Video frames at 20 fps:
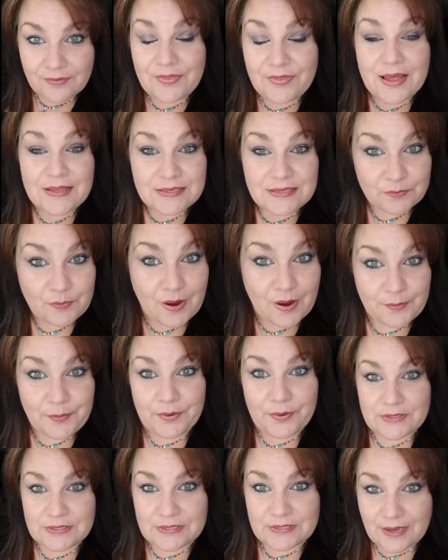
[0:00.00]
That's my
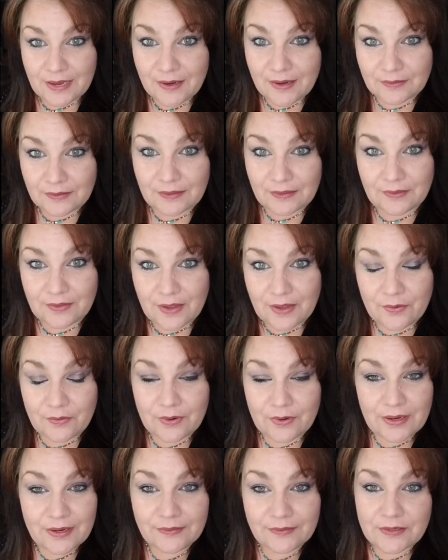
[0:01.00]
personality though.
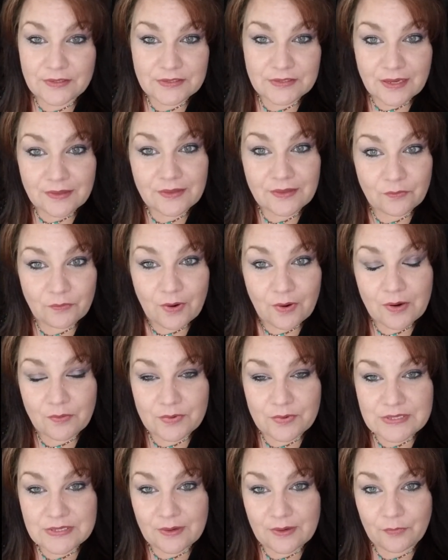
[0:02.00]
And there's nothing
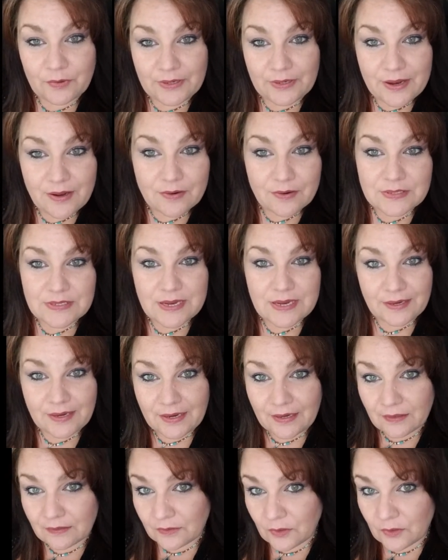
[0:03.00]
wrong with someone else
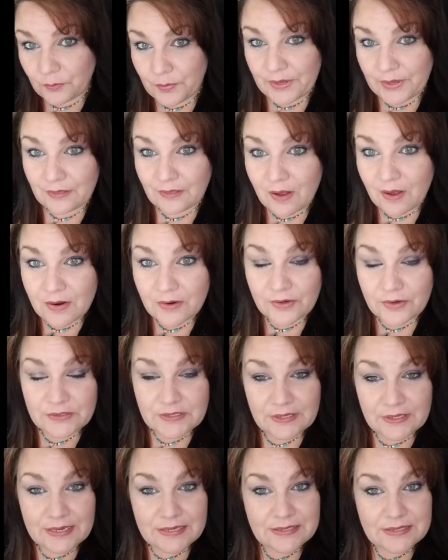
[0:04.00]
taking a little bit longer
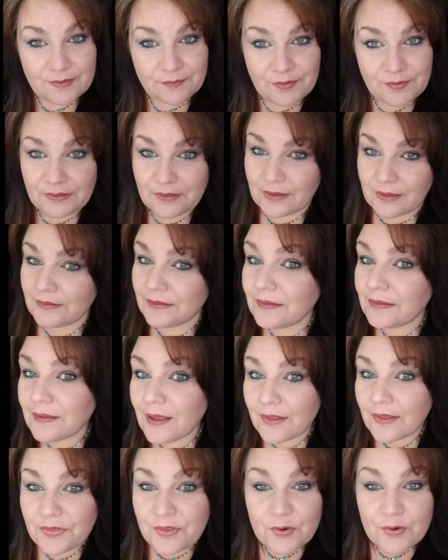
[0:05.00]
to get something done.
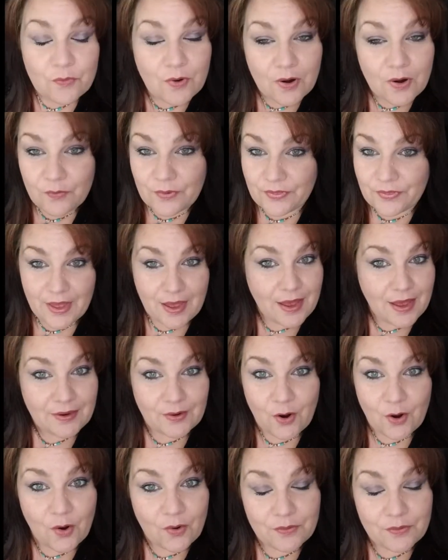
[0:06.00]
Nothing wrong with that
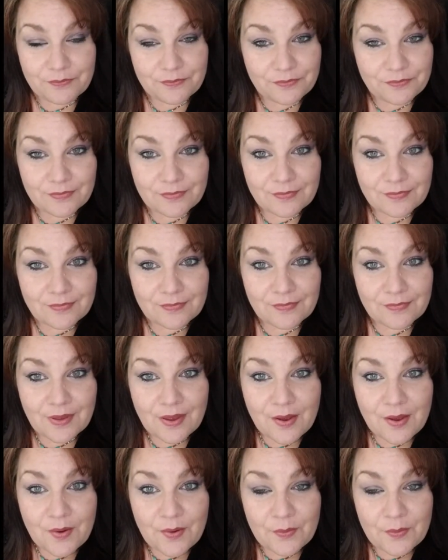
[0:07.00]
at all.
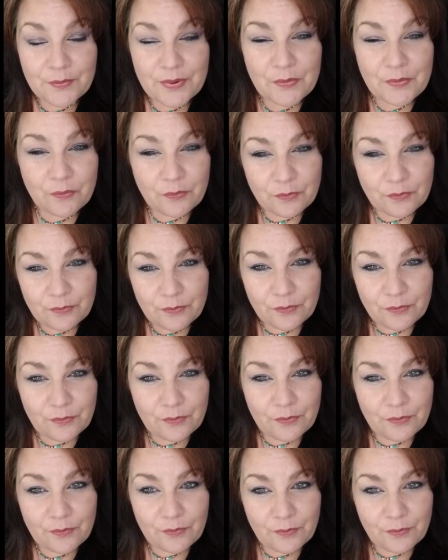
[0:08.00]
But
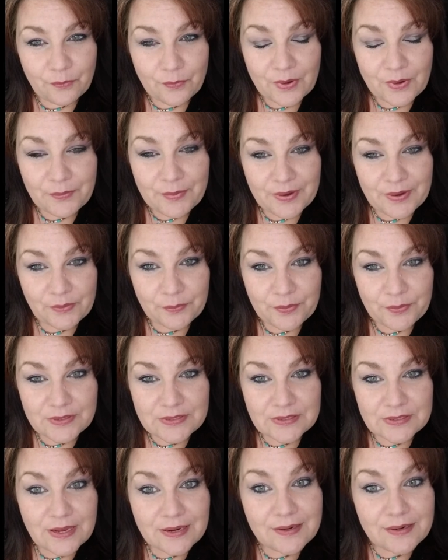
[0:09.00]
what about the
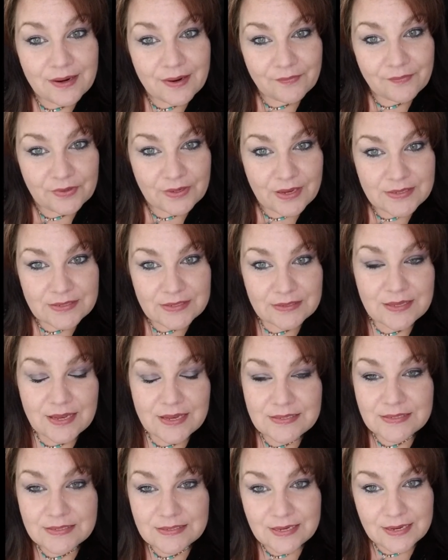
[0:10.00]
person that never does it?
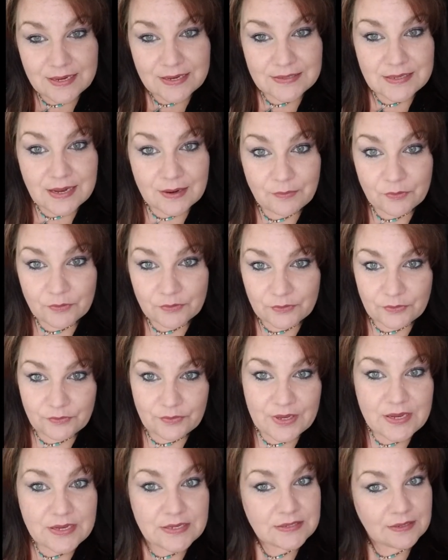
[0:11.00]
That says, I'm going to
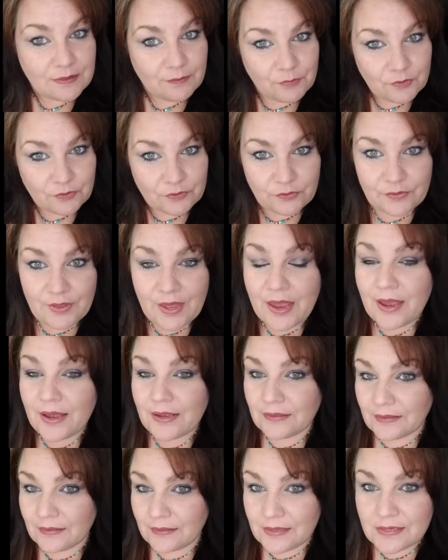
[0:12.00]
do this, I'm going to do
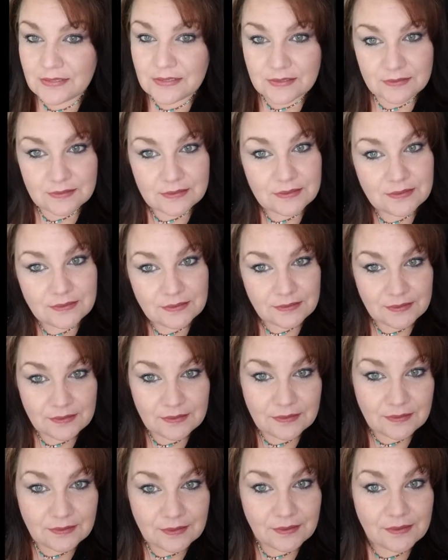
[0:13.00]
that, and this, and
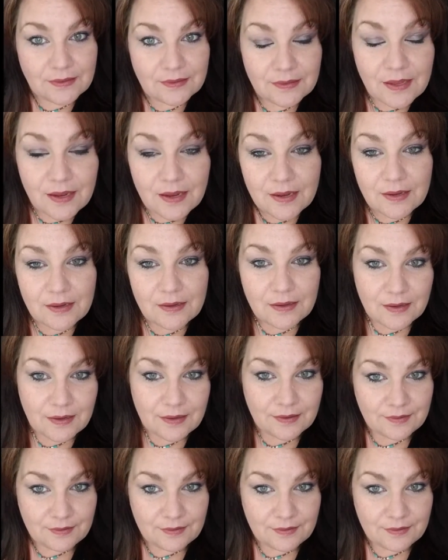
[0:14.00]
na-na-na-na-na-na-na,